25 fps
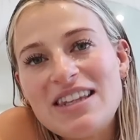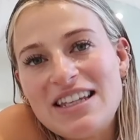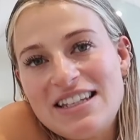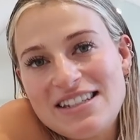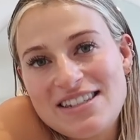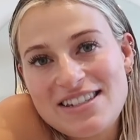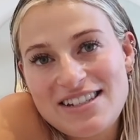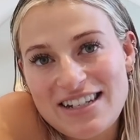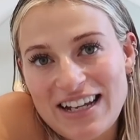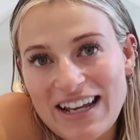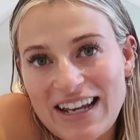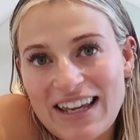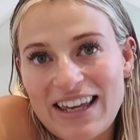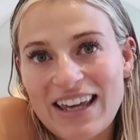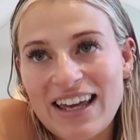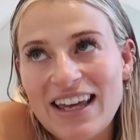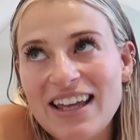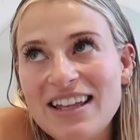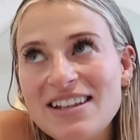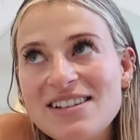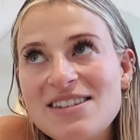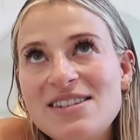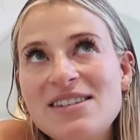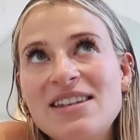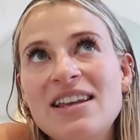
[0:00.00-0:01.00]
these
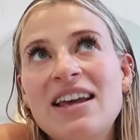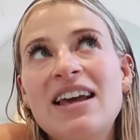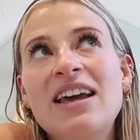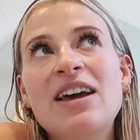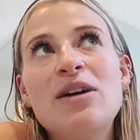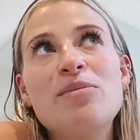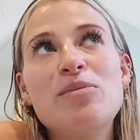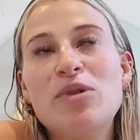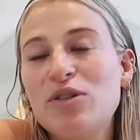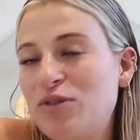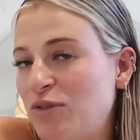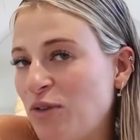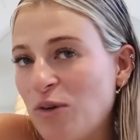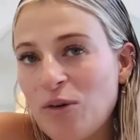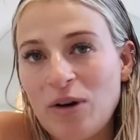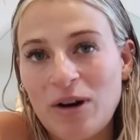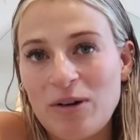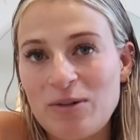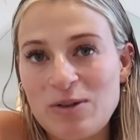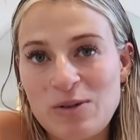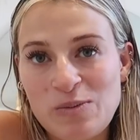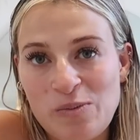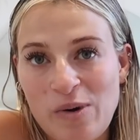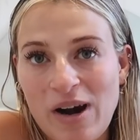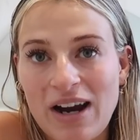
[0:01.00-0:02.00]
tickets before I
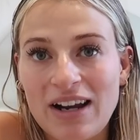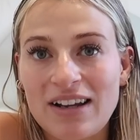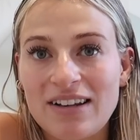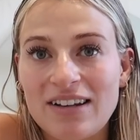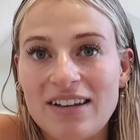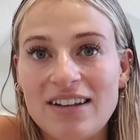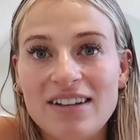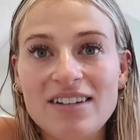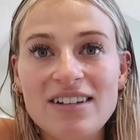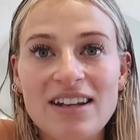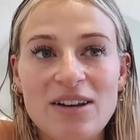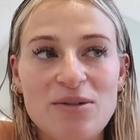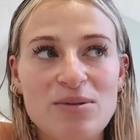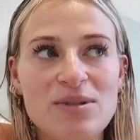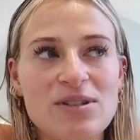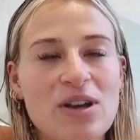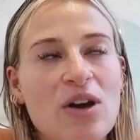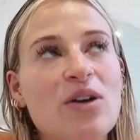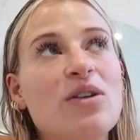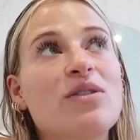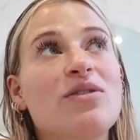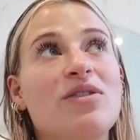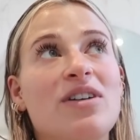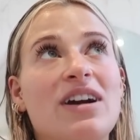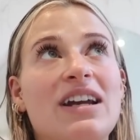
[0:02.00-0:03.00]
was pregnant. It was
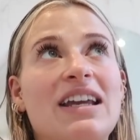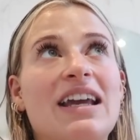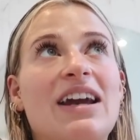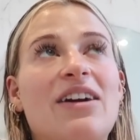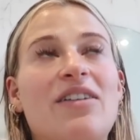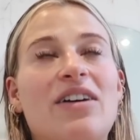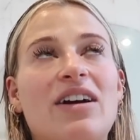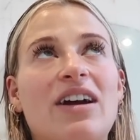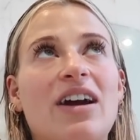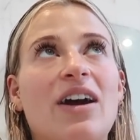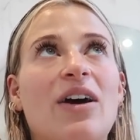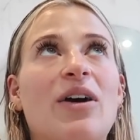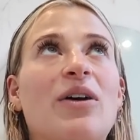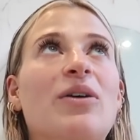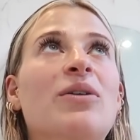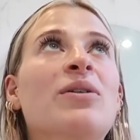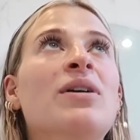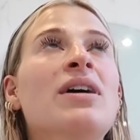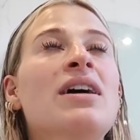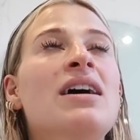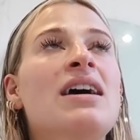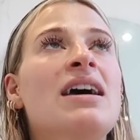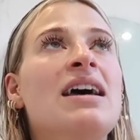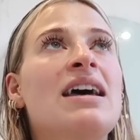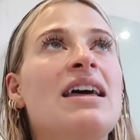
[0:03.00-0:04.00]
over a year ago
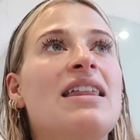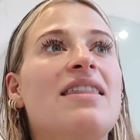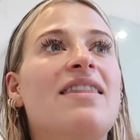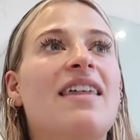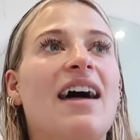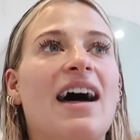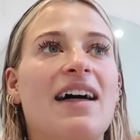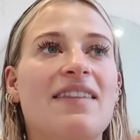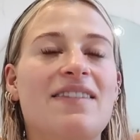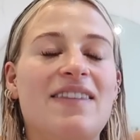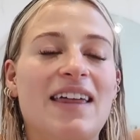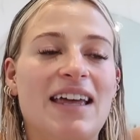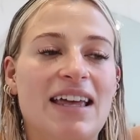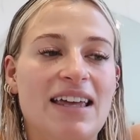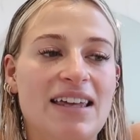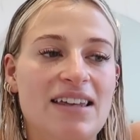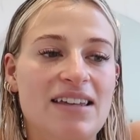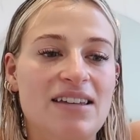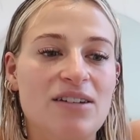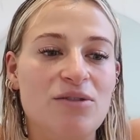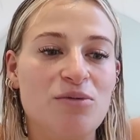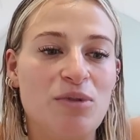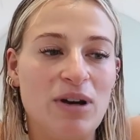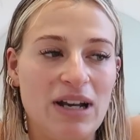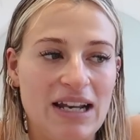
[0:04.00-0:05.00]
that
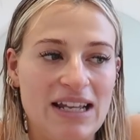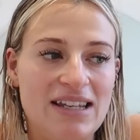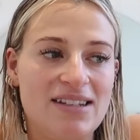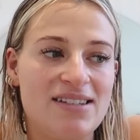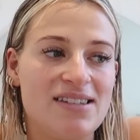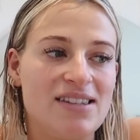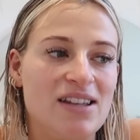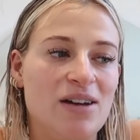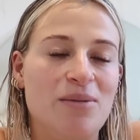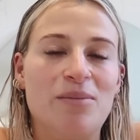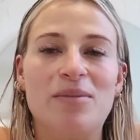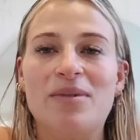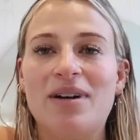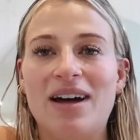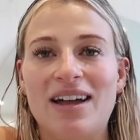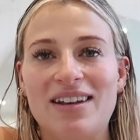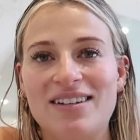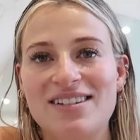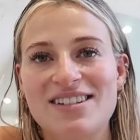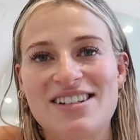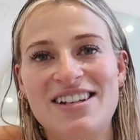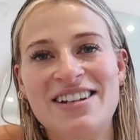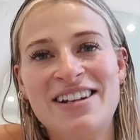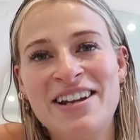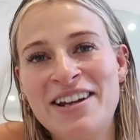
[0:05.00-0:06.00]
they released them,
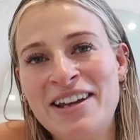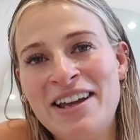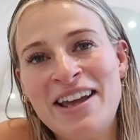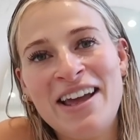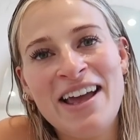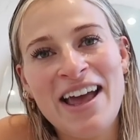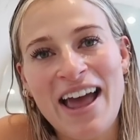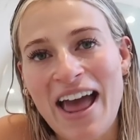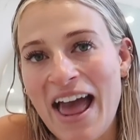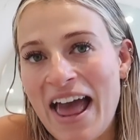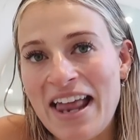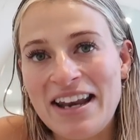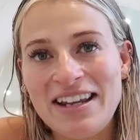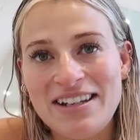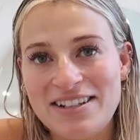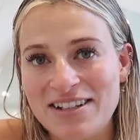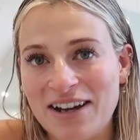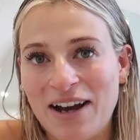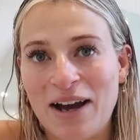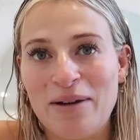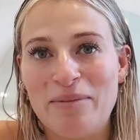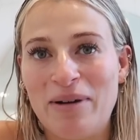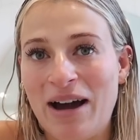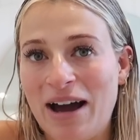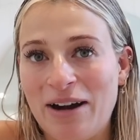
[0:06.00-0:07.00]
and
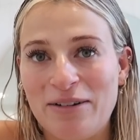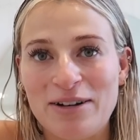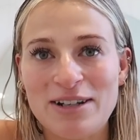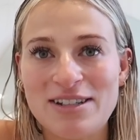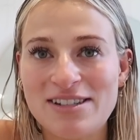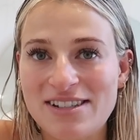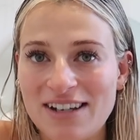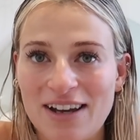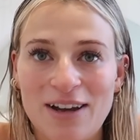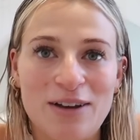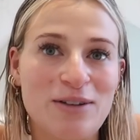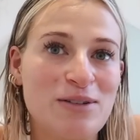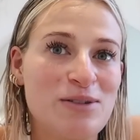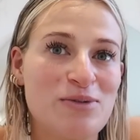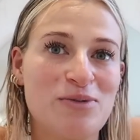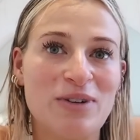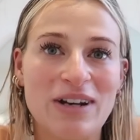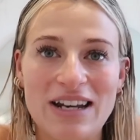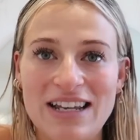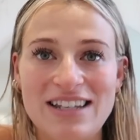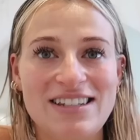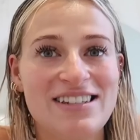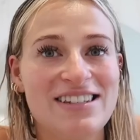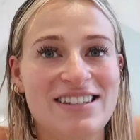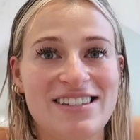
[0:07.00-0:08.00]
anytime Harry Styles
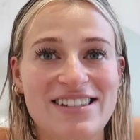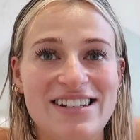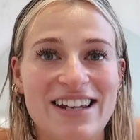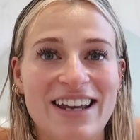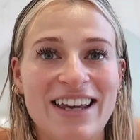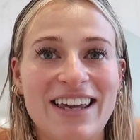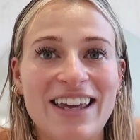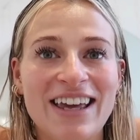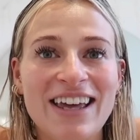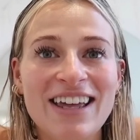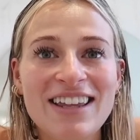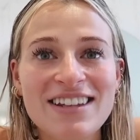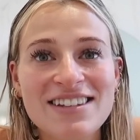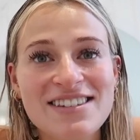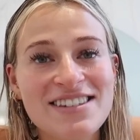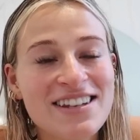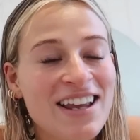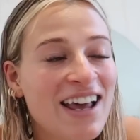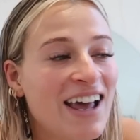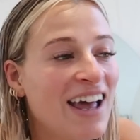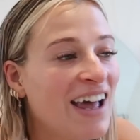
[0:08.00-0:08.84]
releases tickets